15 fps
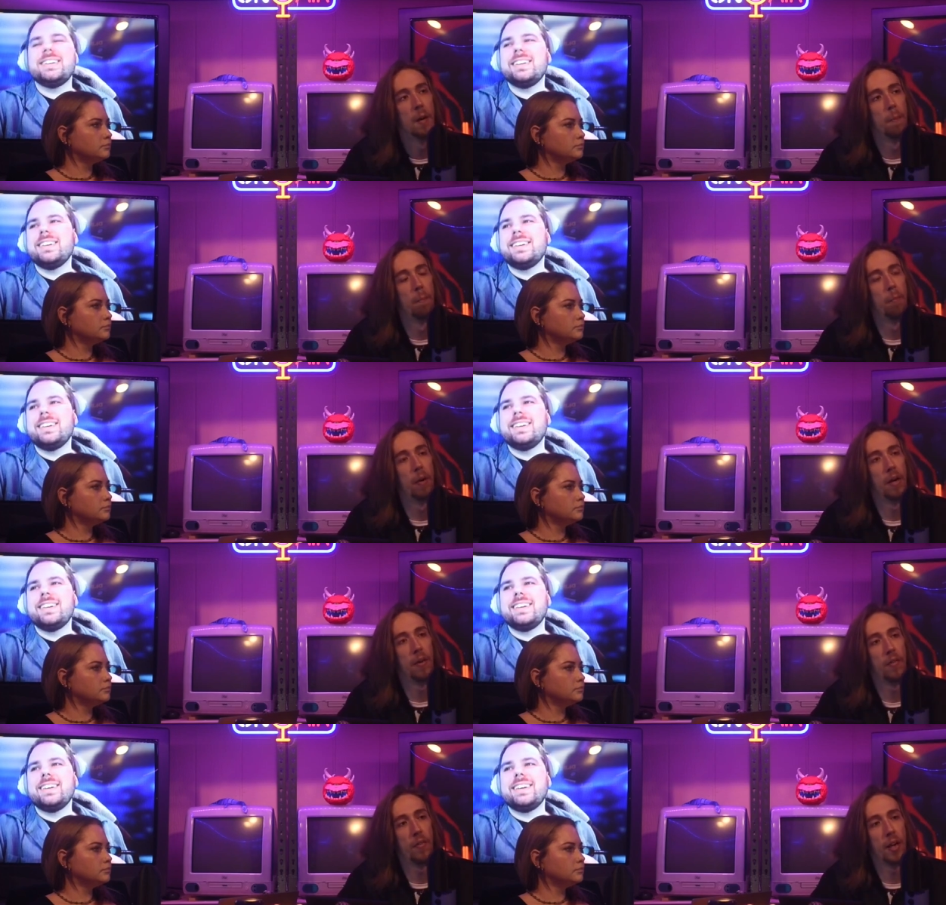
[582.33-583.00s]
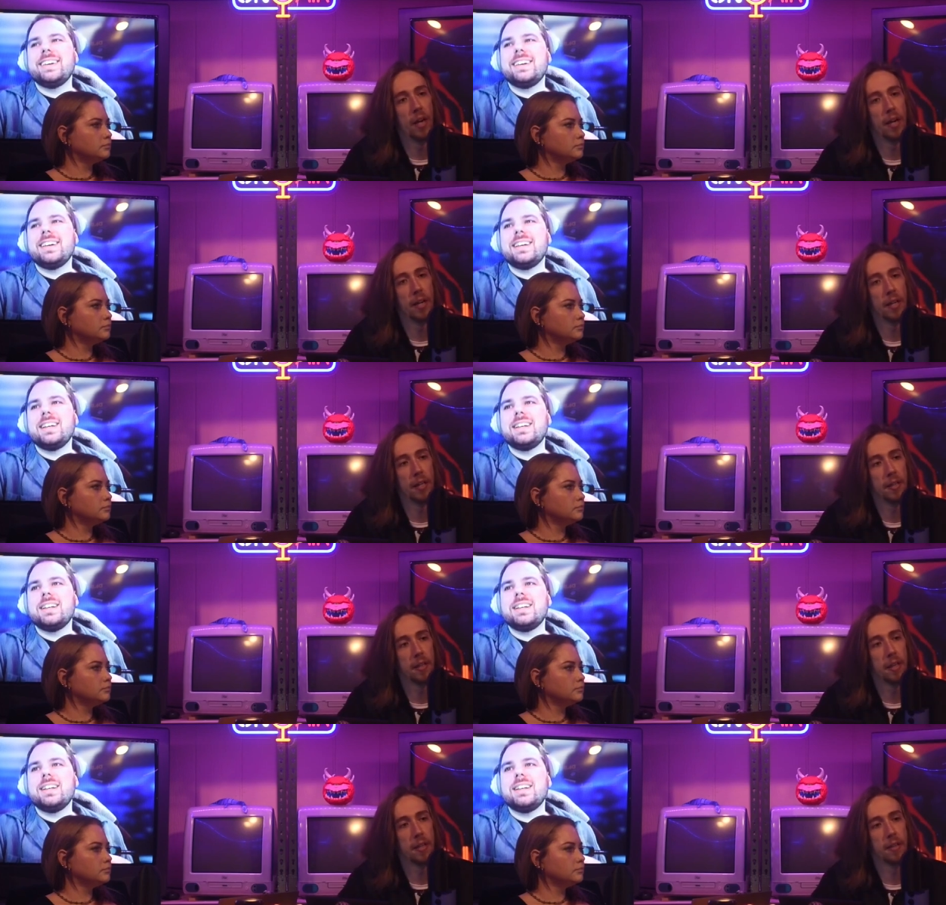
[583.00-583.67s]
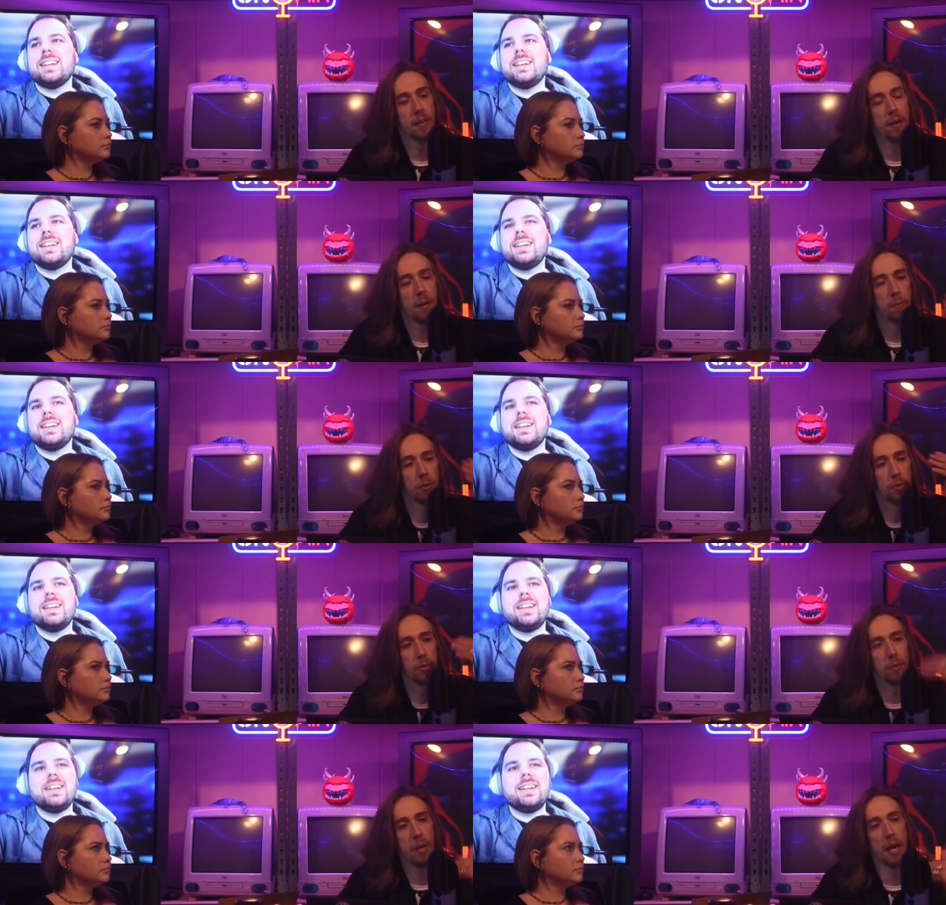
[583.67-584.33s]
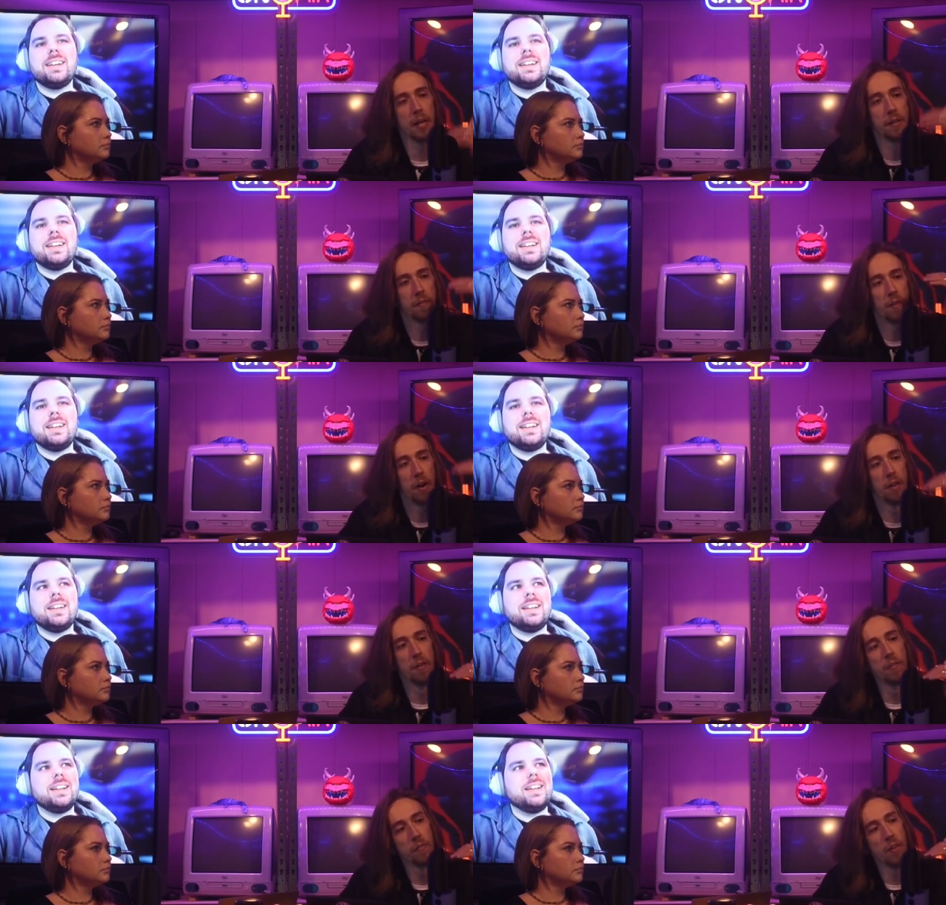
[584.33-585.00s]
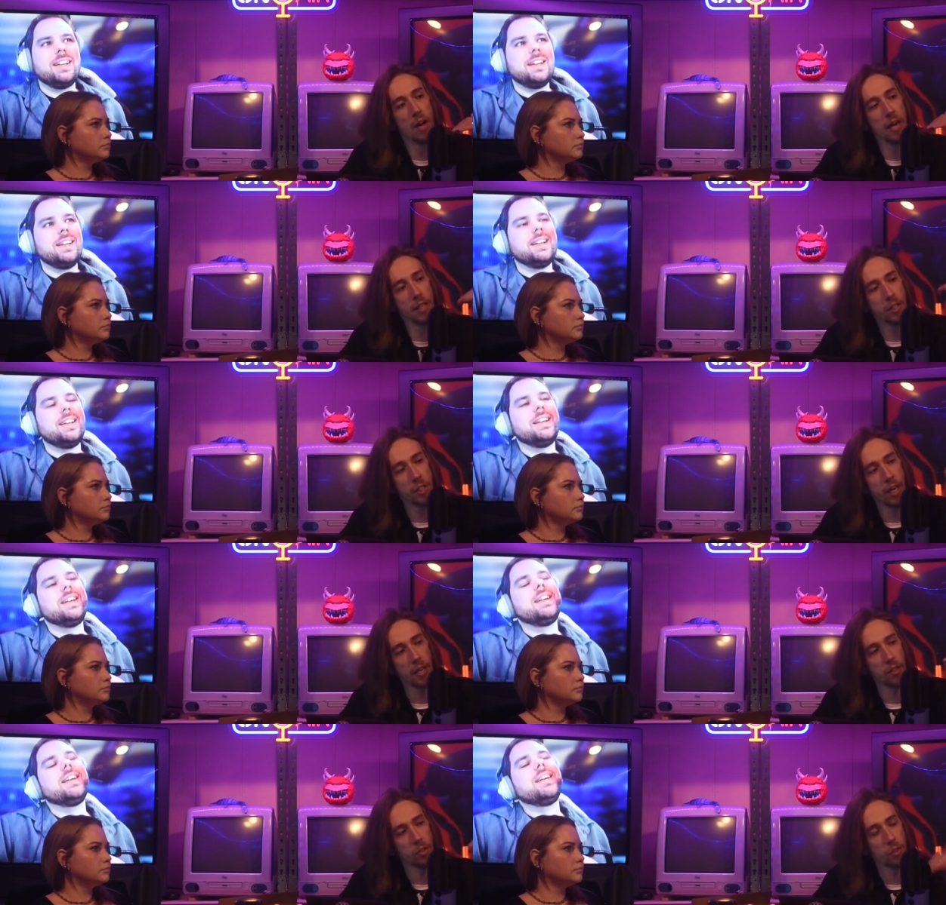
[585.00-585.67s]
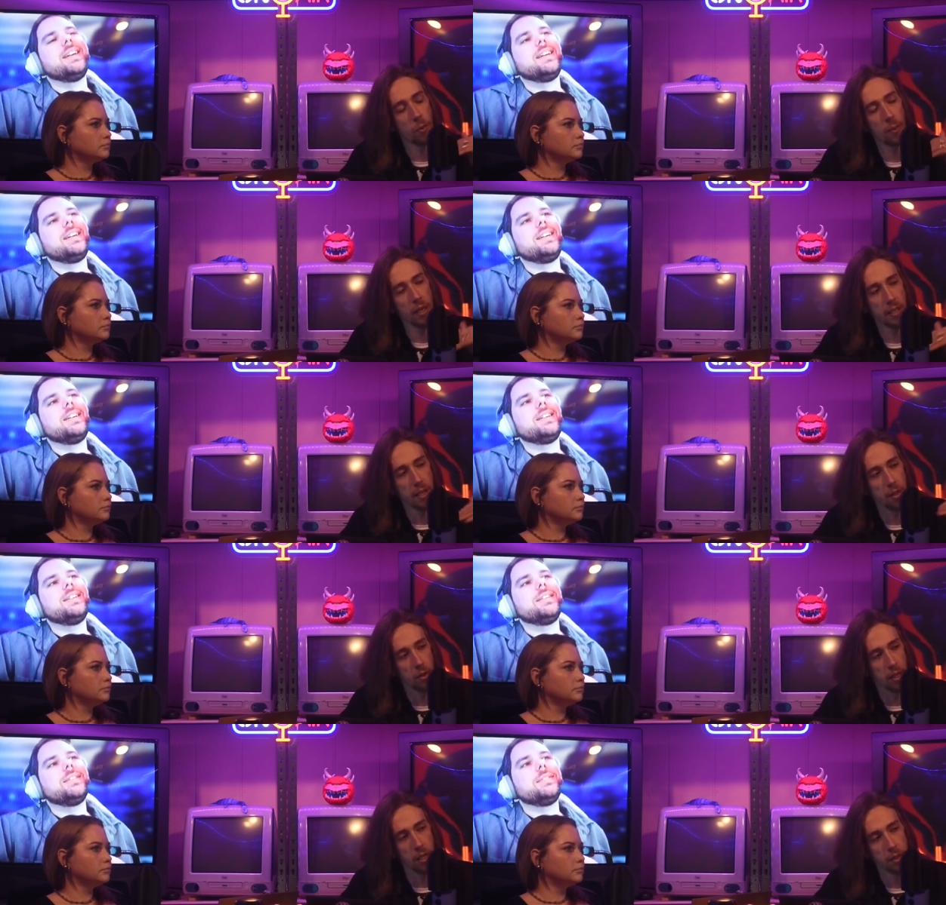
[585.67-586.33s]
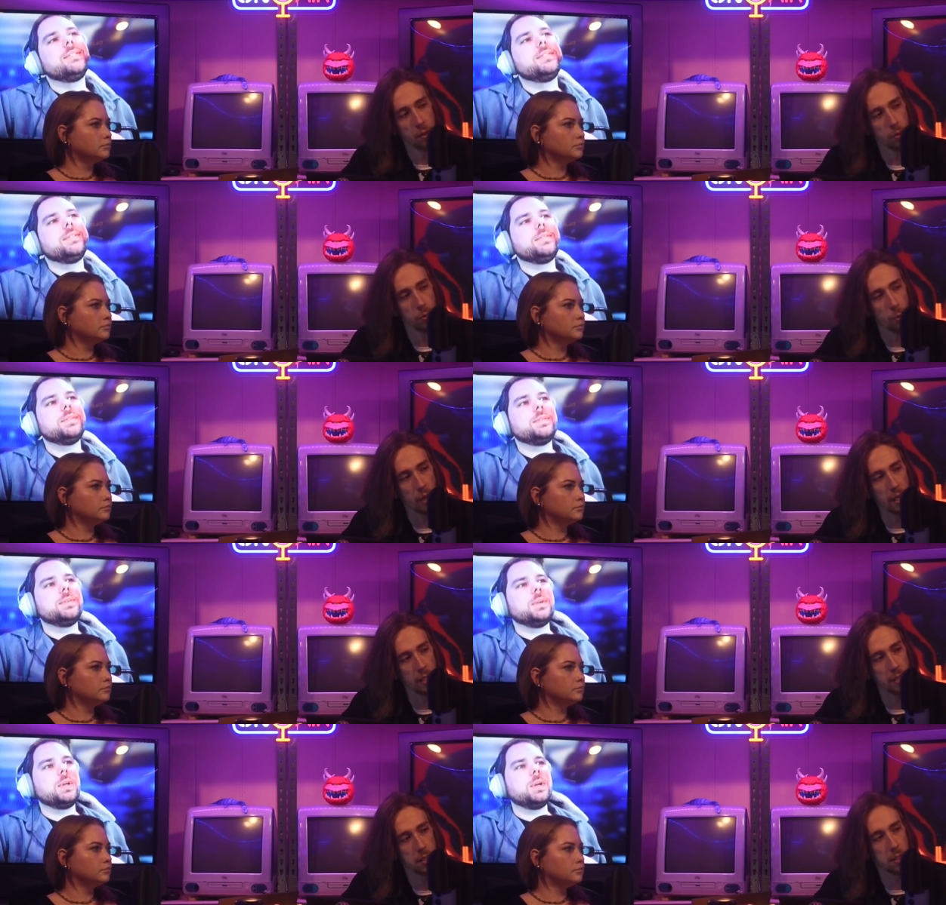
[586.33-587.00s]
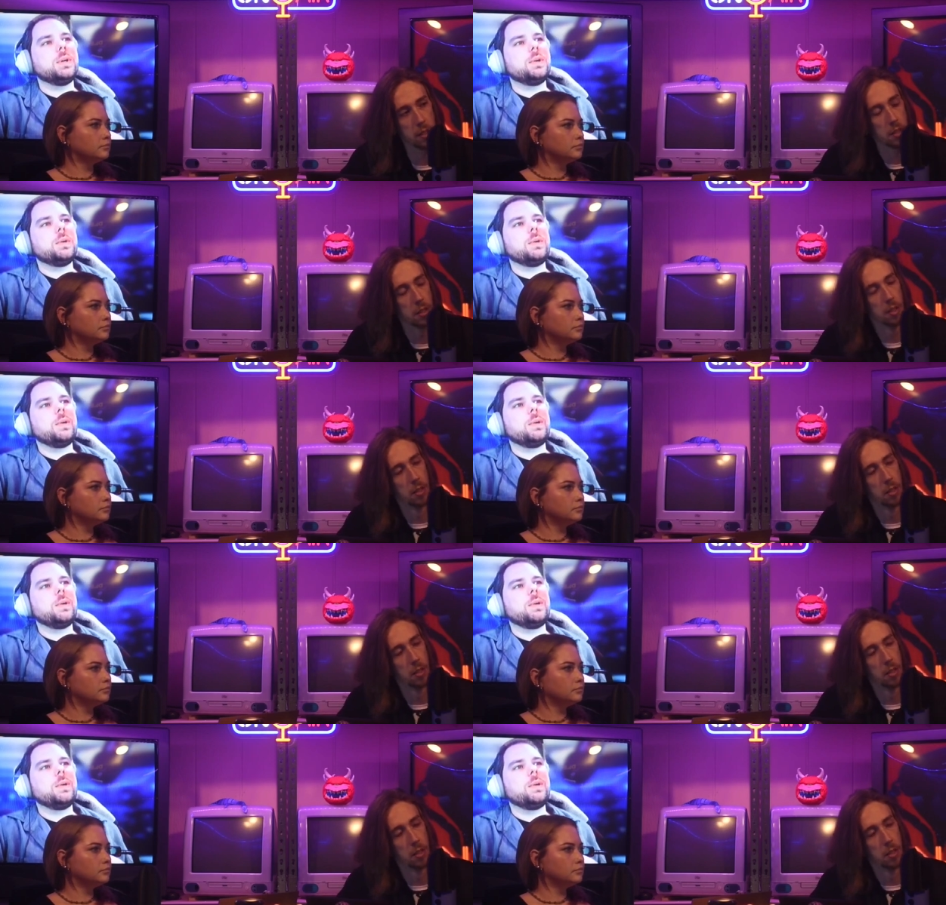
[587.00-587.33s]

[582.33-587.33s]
Speaker 1: But they, they they're able to kind of on the fly change the way they look at those weights.